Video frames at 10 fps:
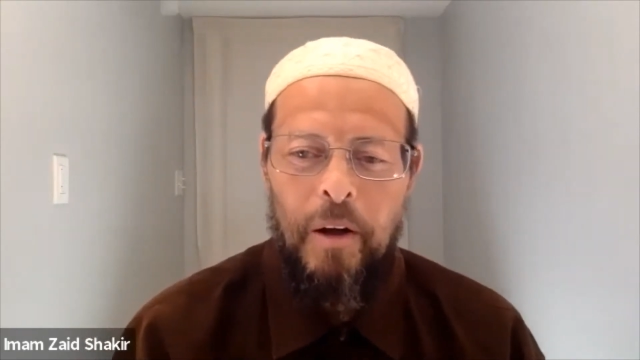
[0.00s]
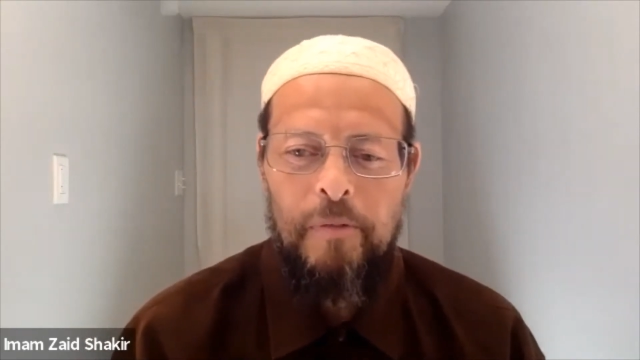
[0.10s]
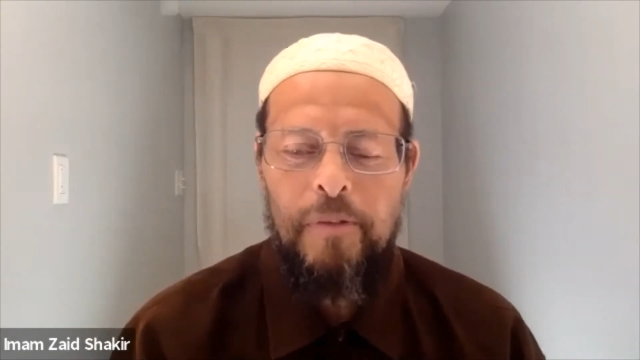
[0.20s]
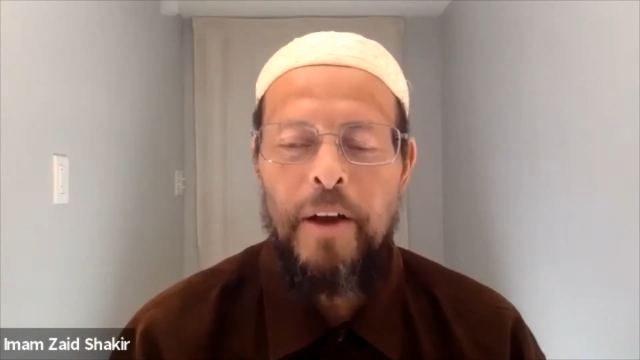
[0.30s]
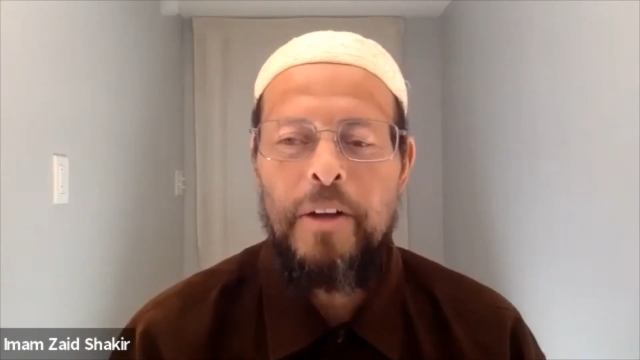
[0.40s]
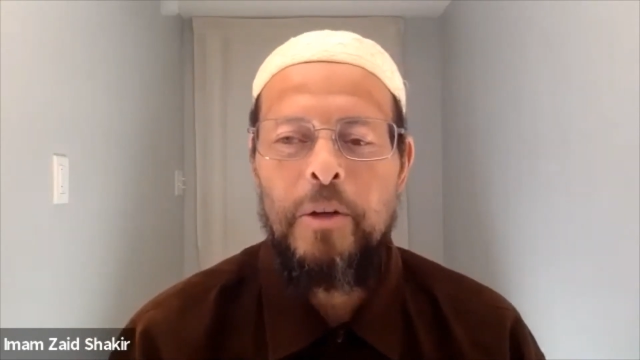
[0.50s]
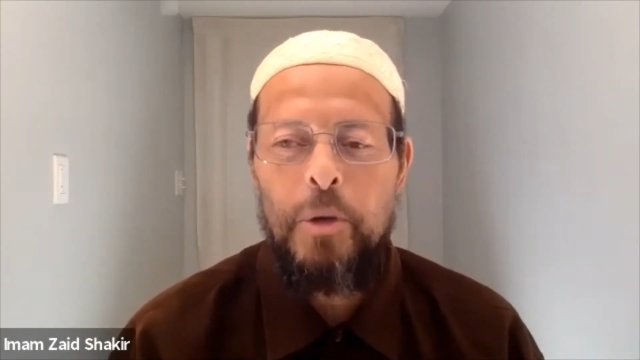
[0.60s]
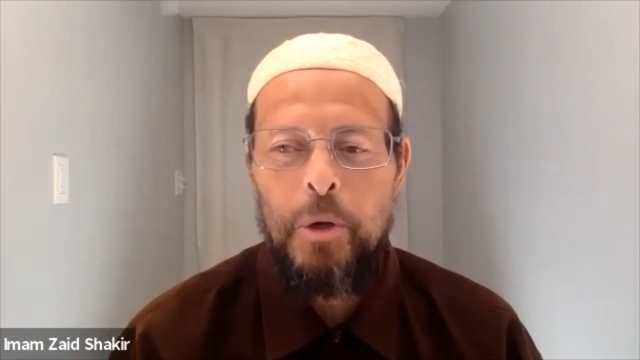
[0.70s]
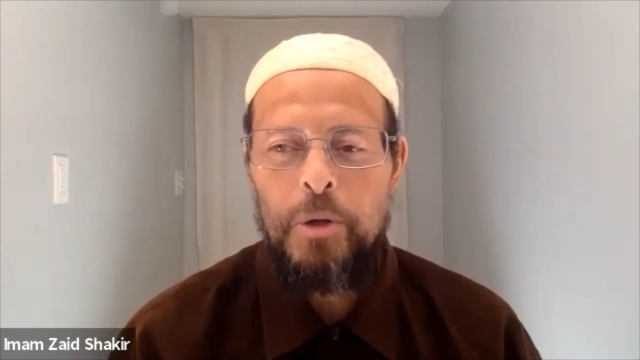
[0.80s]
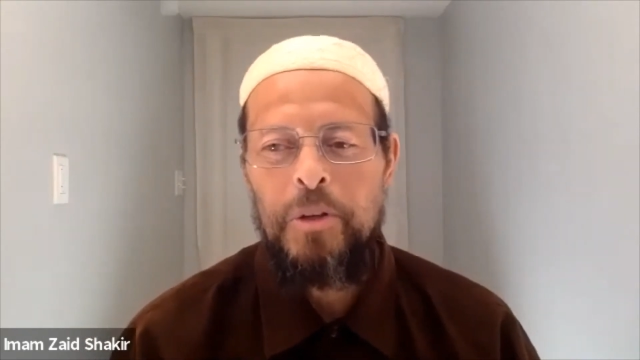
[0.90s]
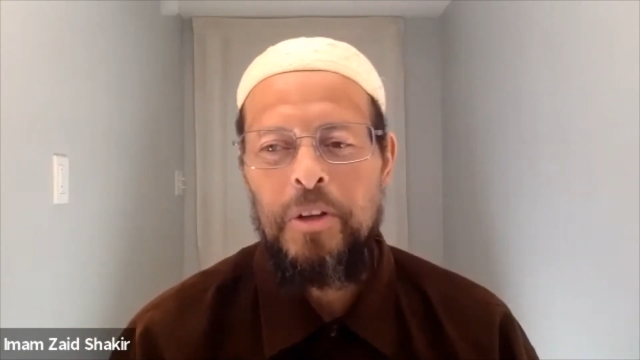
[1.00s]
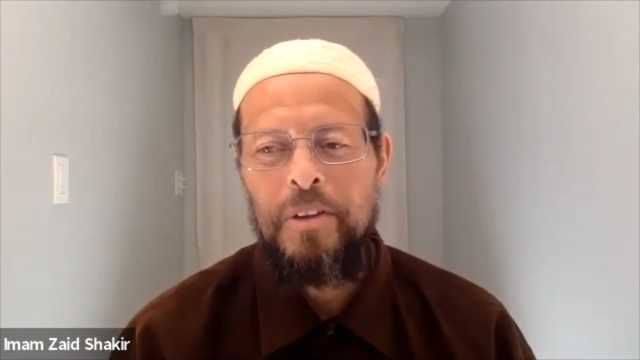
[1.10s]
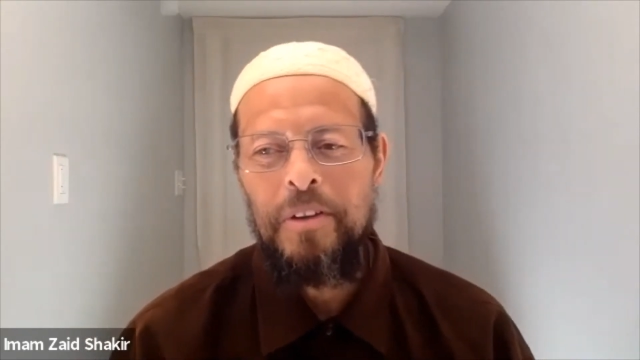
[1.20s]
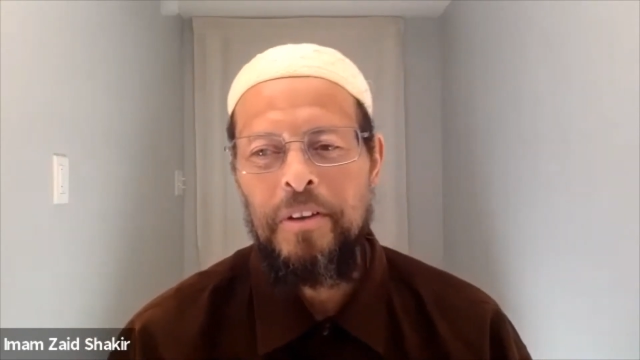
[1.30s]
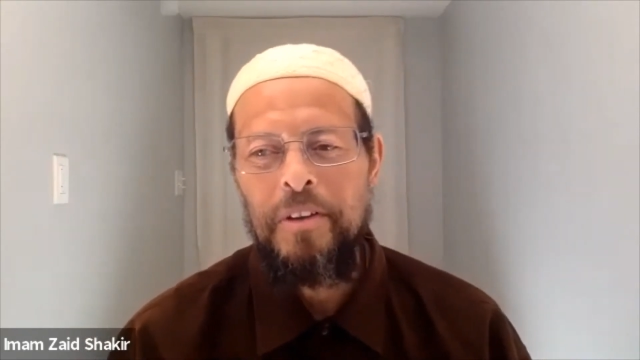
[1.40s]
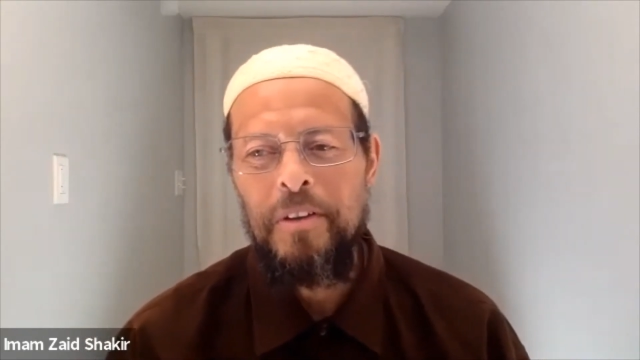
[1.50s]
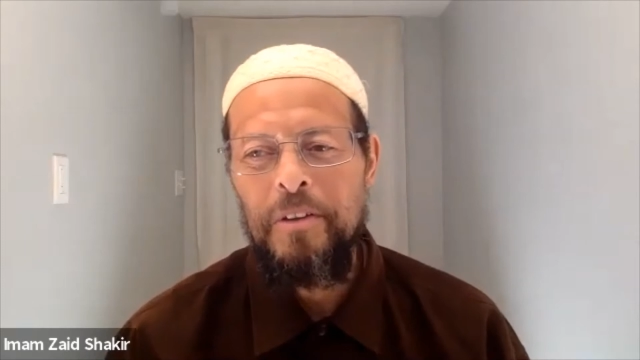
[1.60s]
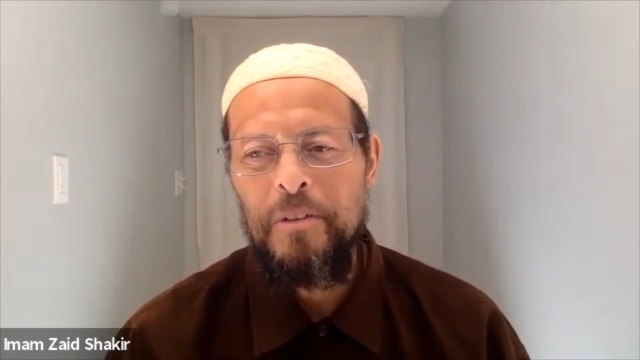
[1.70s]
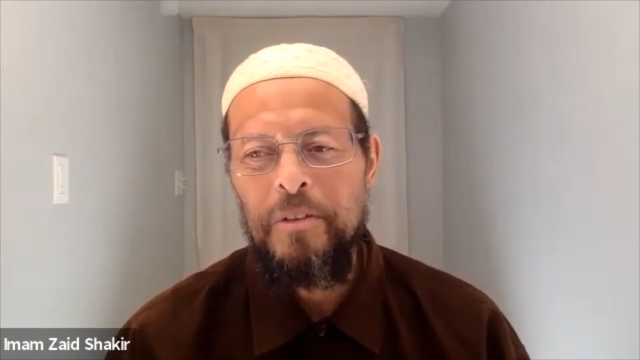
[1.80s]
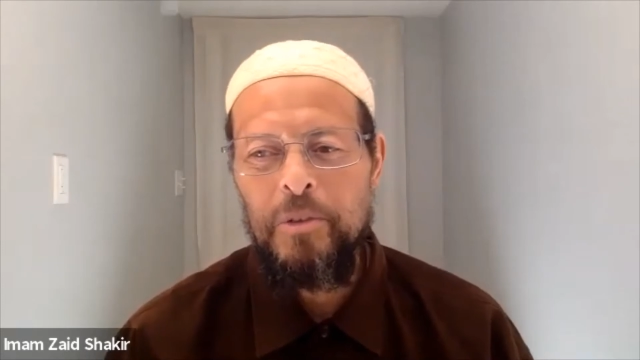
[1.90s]
find good,
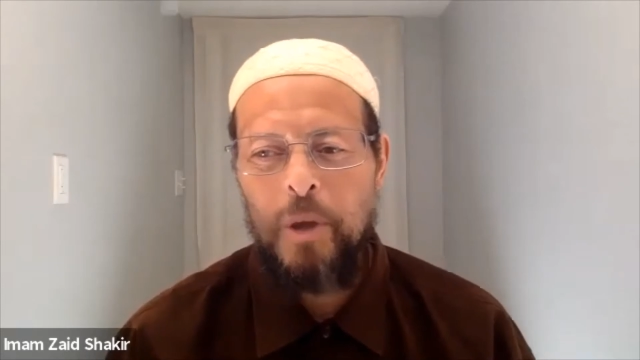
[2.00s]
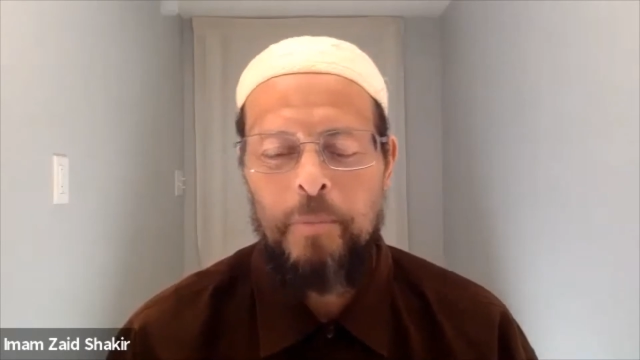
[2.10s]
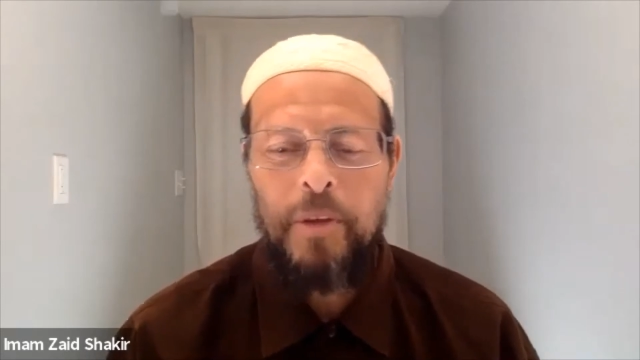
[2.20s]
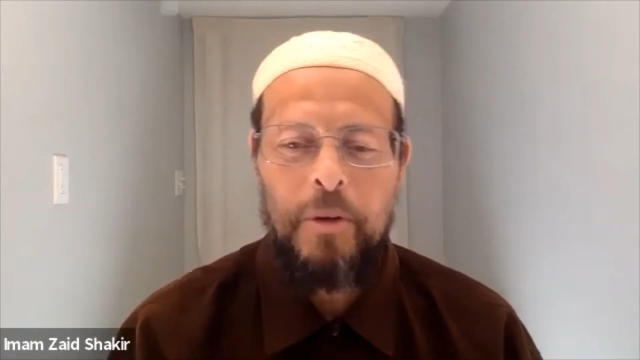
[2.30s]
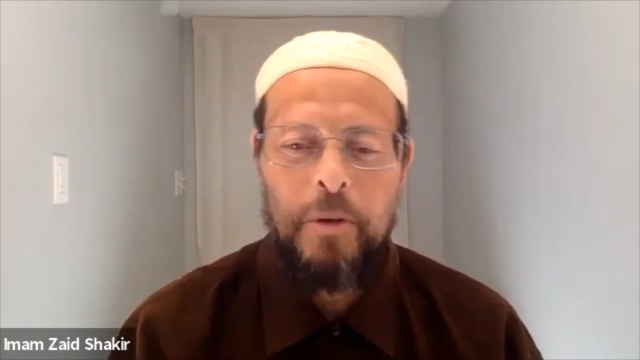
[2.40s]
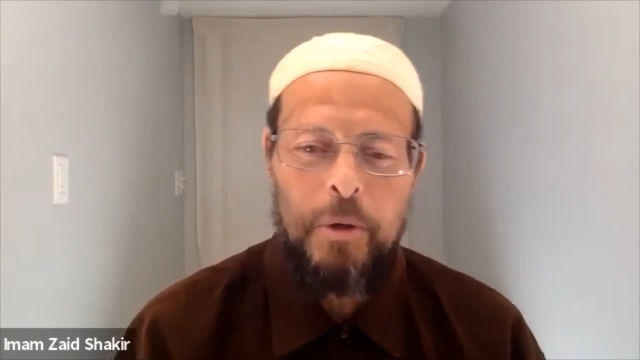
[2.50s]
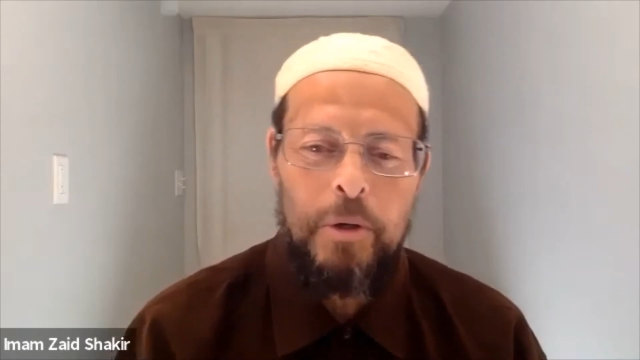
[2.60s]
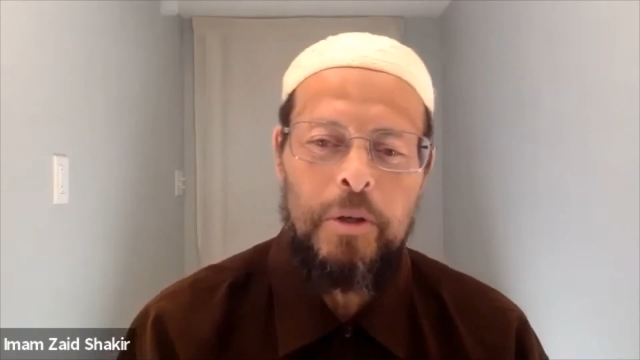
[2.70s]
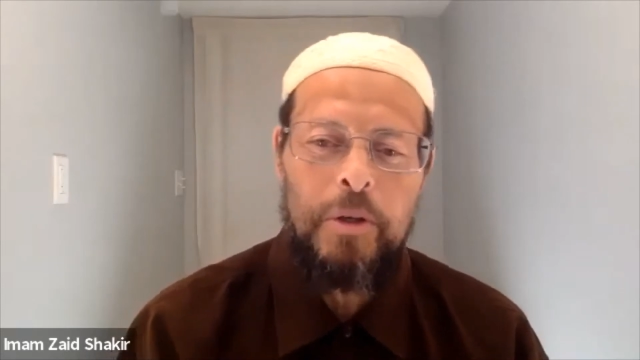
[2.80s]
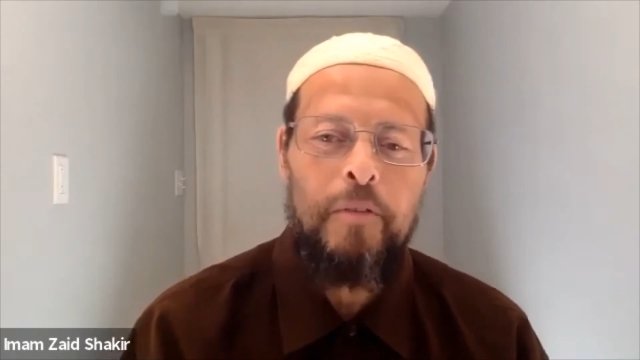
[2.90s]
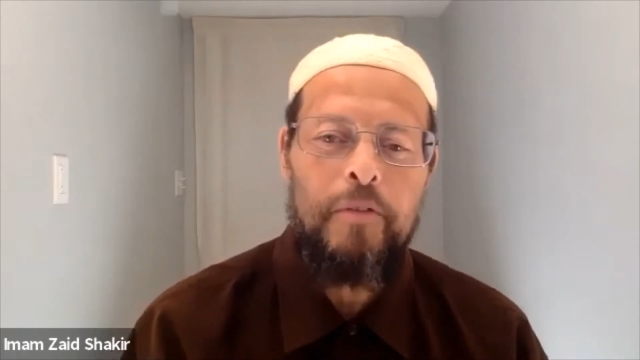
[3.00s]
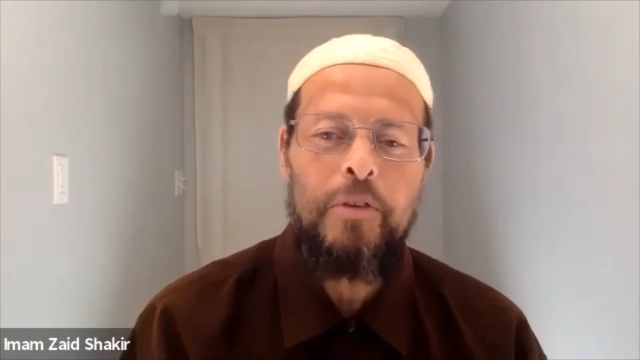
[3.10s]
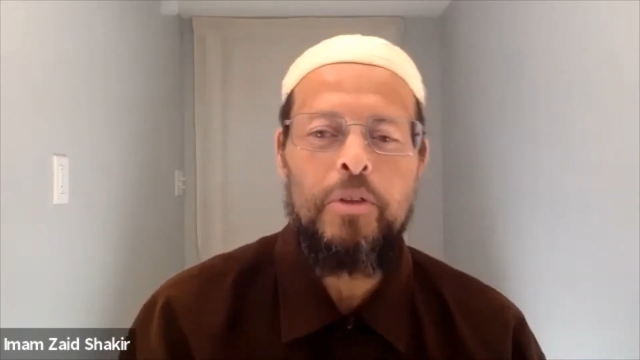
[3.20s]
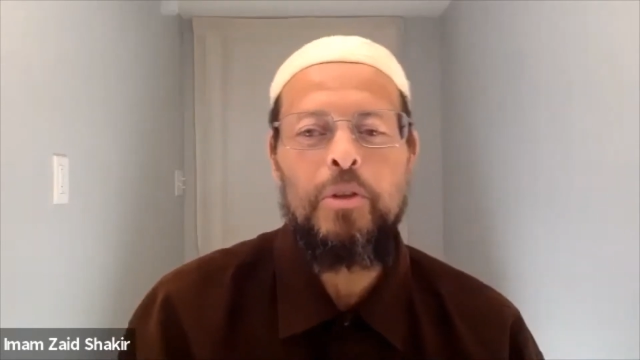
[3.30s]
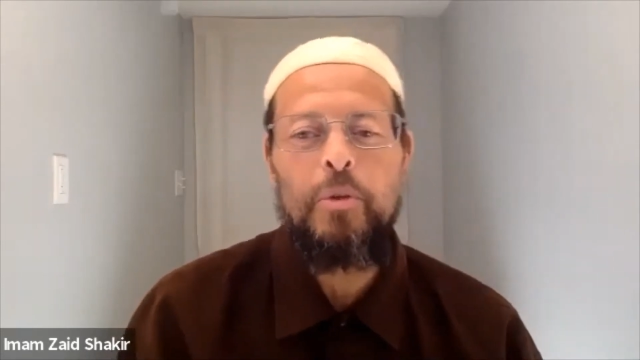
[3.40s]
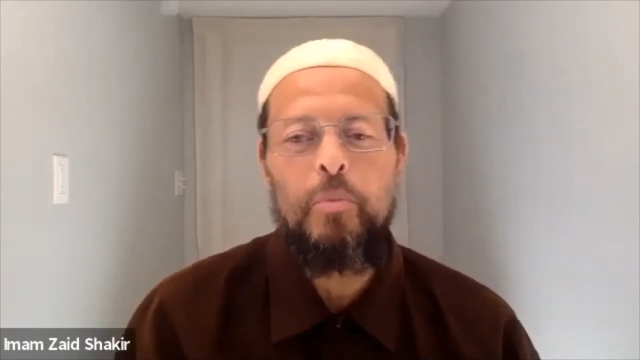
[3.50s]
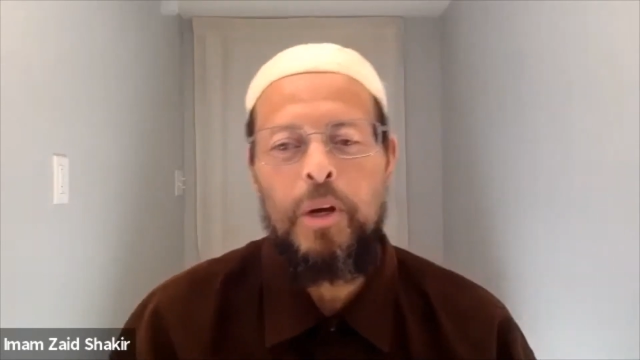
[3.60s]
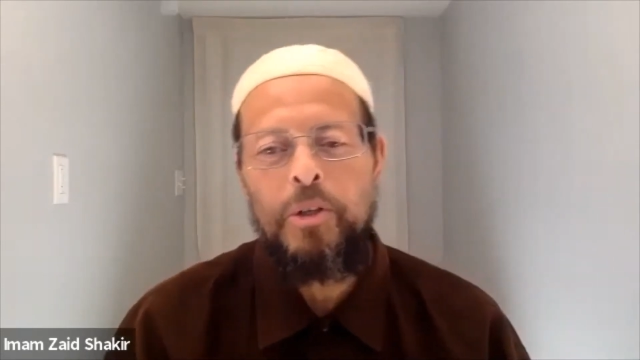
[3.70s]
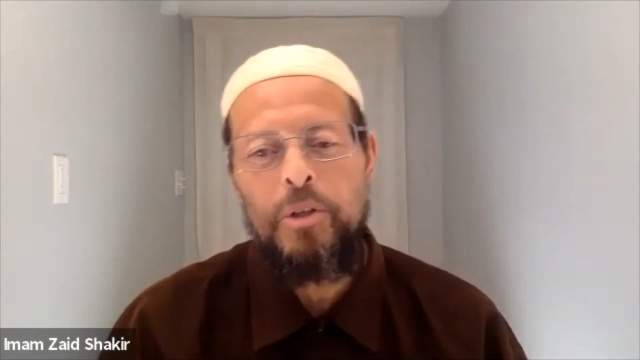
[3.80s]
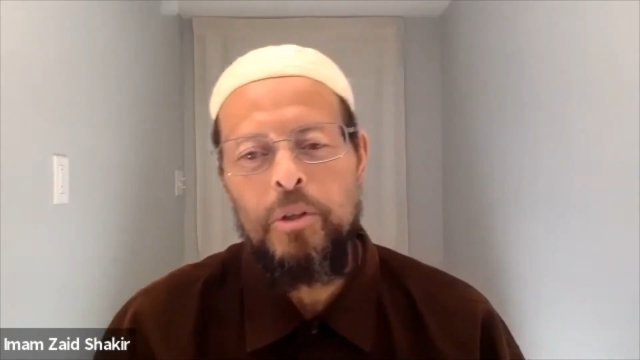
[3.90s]
something good in every
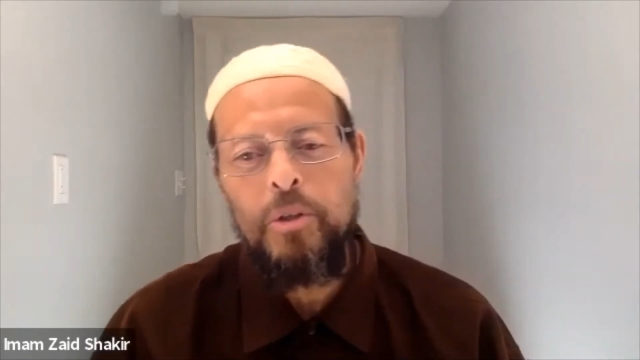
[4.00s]
situation."